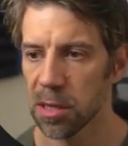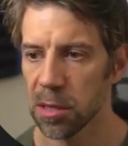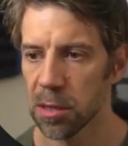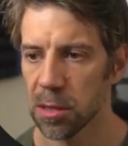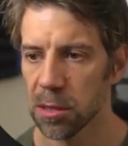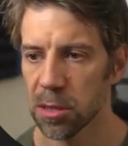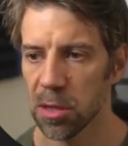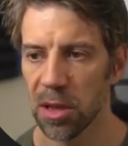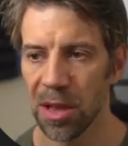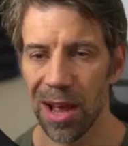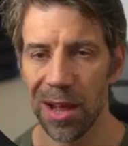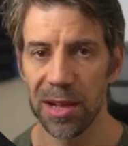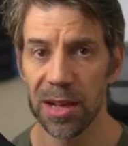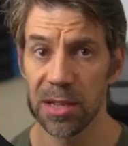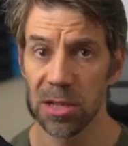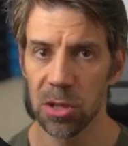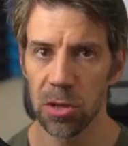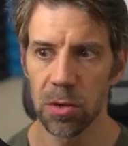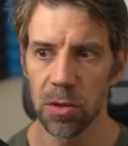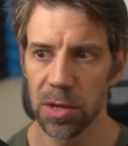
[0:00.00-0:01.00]
So that'll
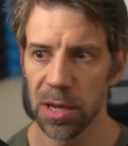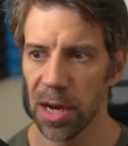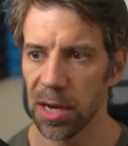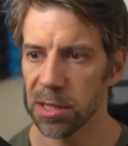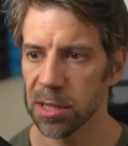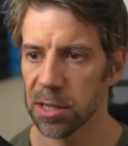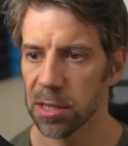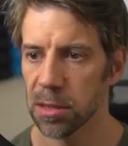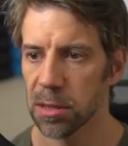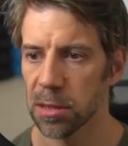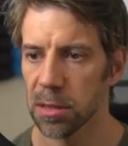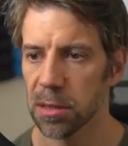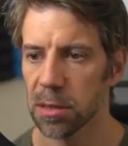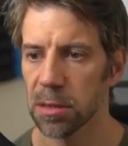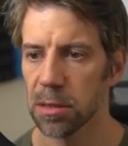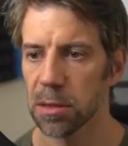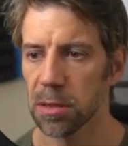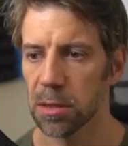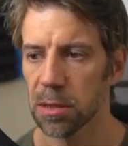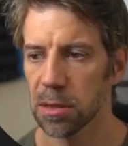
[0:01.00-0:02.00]
add two tags.
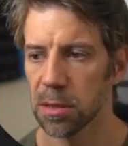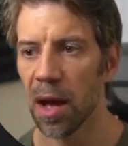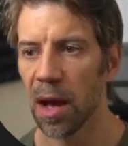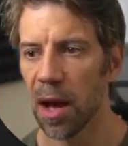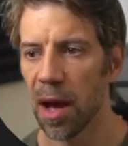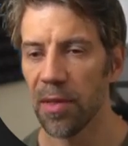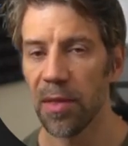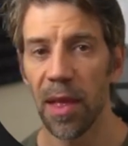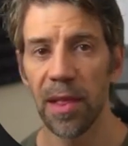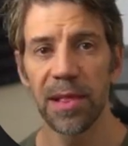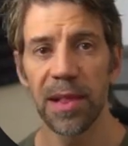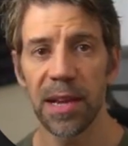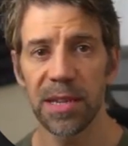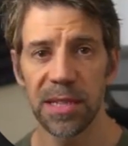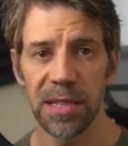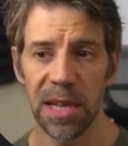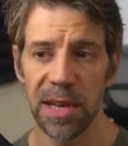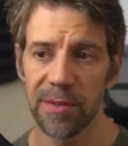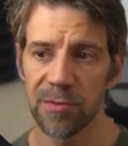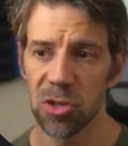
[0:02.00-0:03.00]
And then
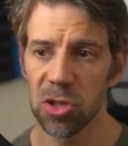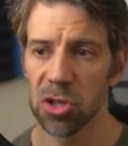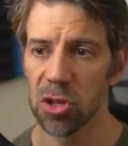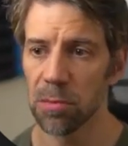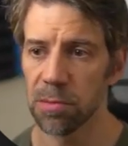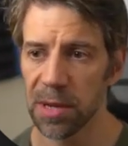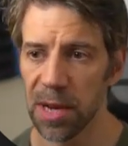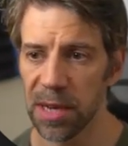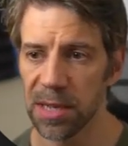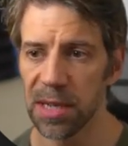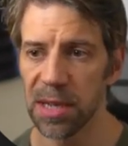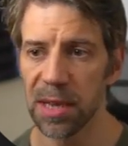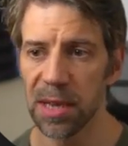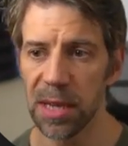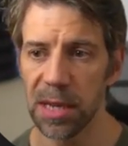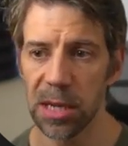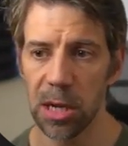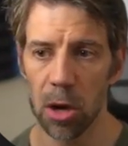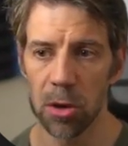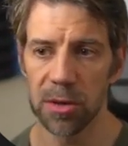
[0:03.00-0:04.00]
lastly, I've just updated
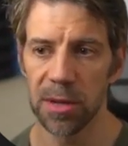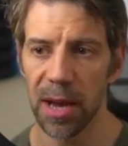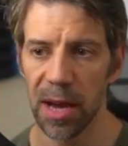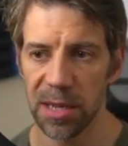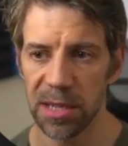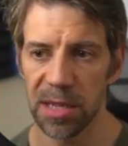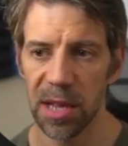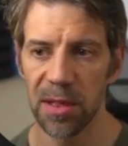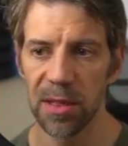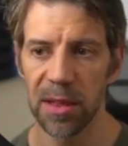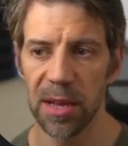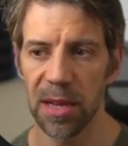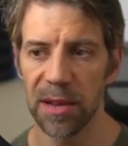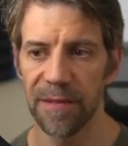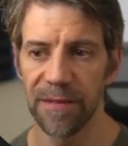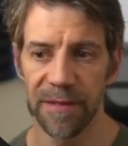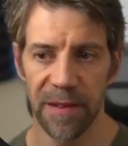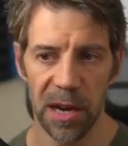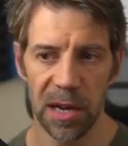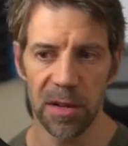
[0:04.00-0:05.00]
the context and the
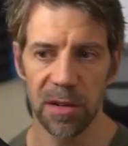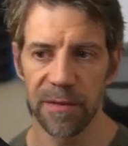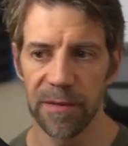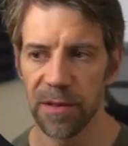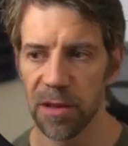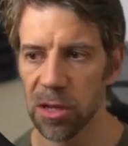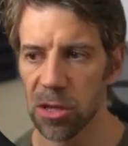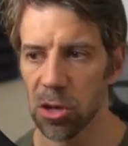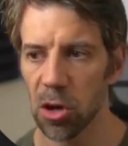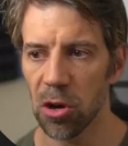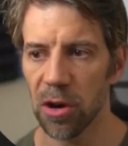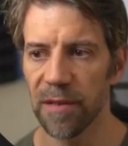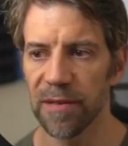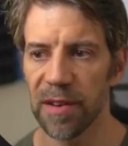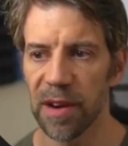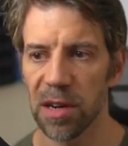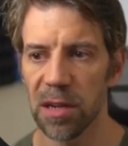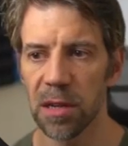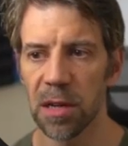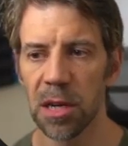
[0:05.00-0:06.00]
file for the Docker
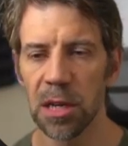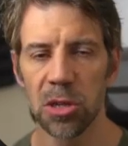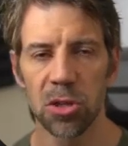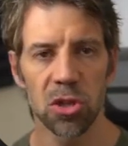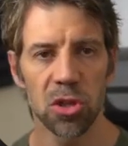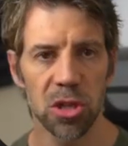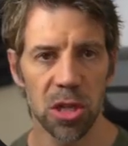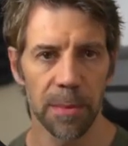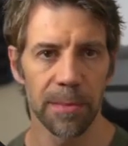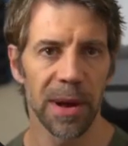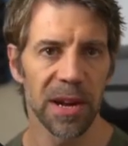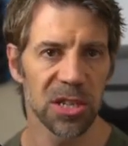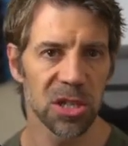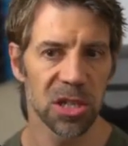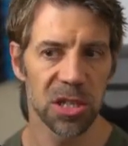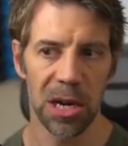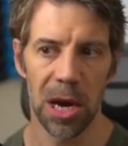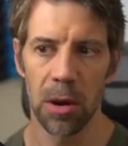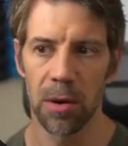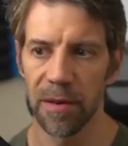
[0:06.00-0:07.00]
file just to
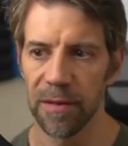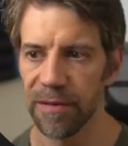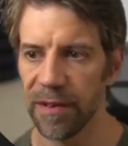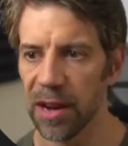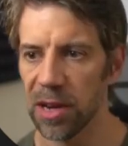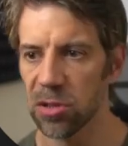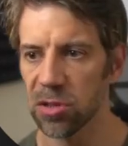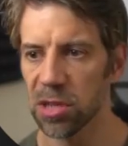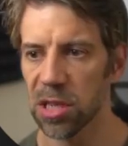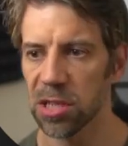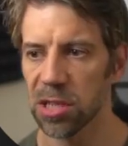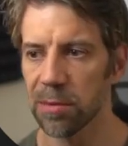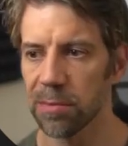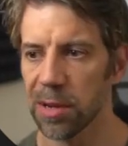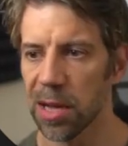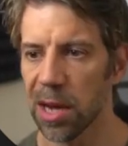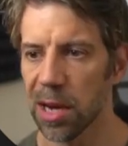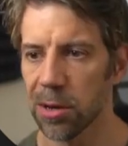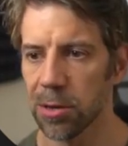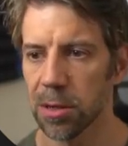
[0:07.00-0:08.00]
match our file system
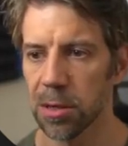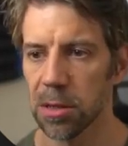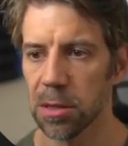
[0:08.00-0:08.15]
layout.